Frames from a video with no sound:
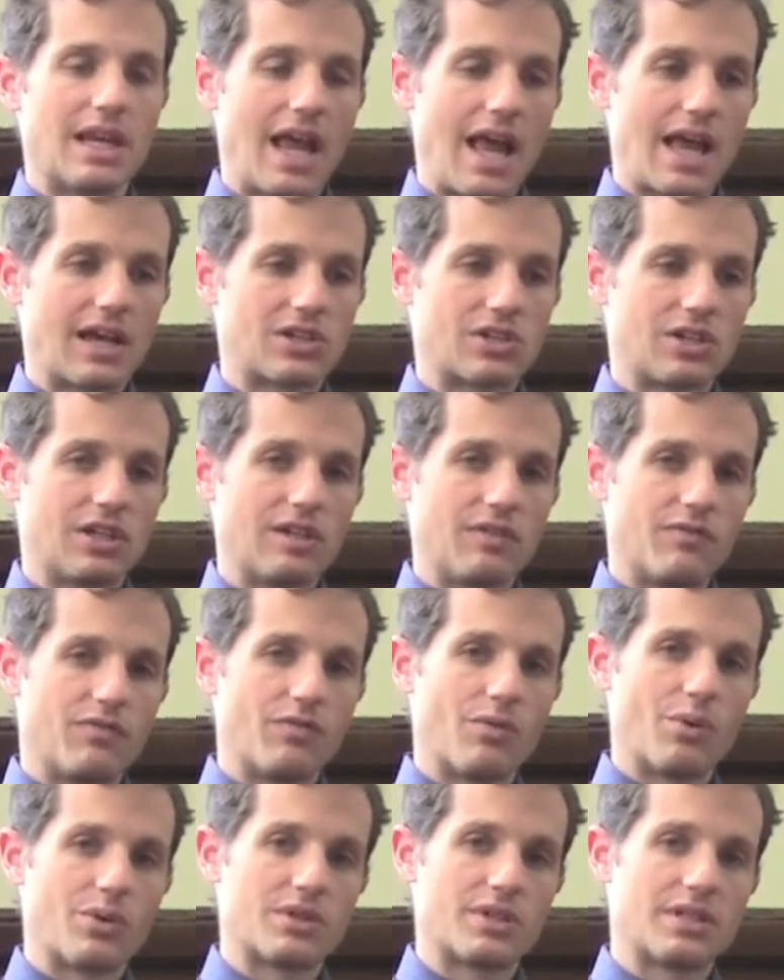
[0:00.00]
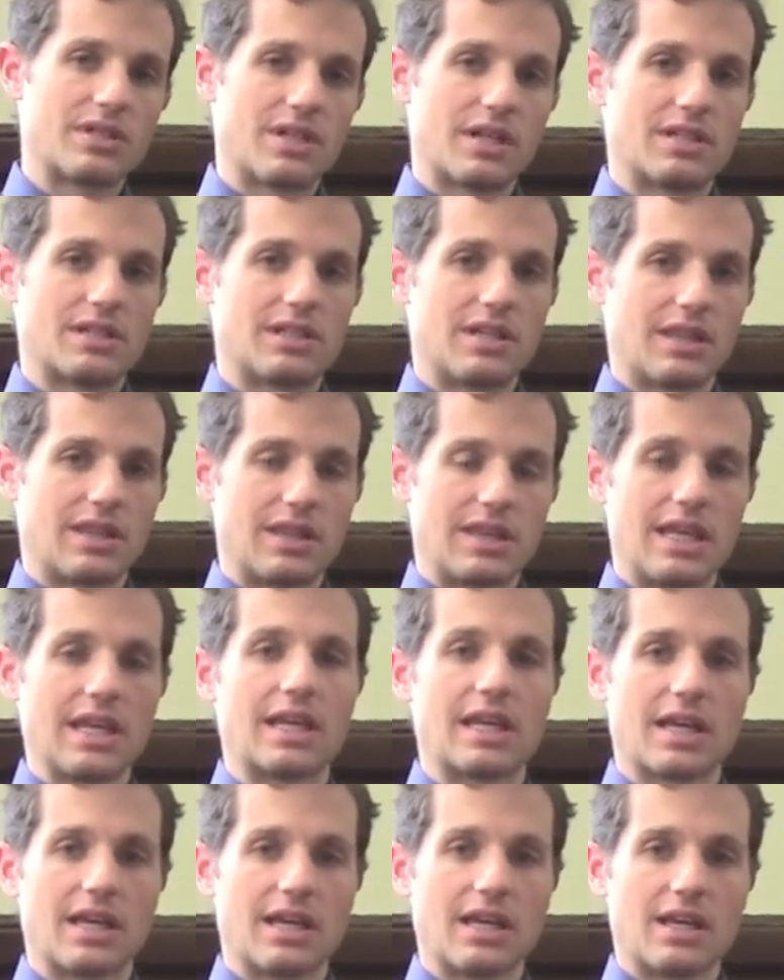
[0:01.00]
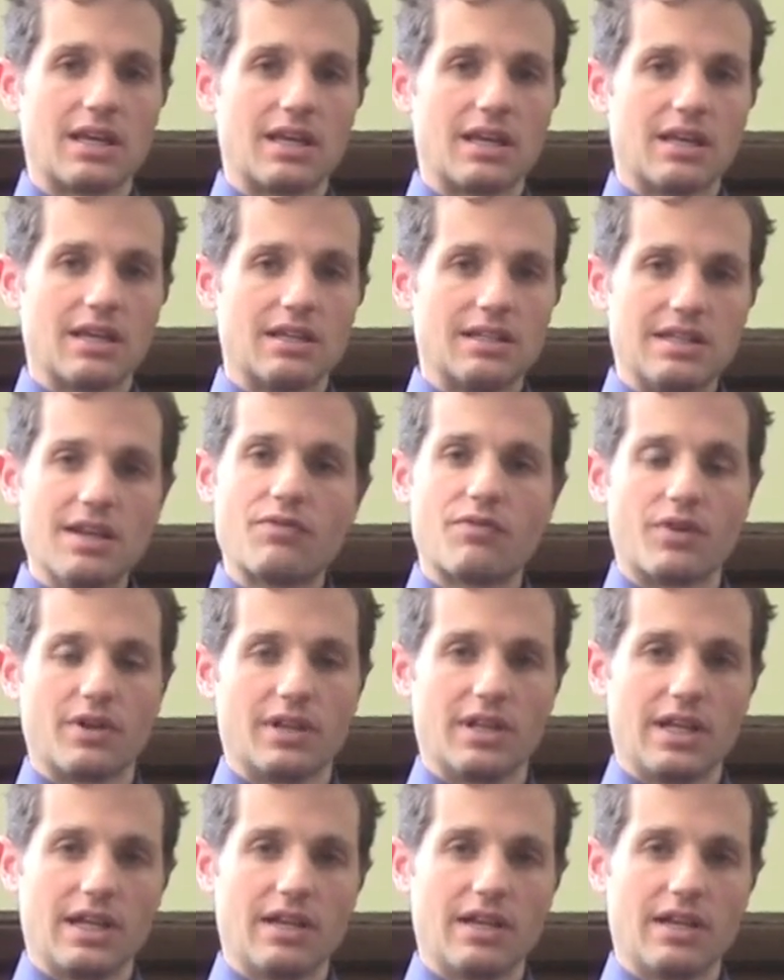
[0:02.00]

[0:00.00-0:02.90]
Facebook then actually forces us to think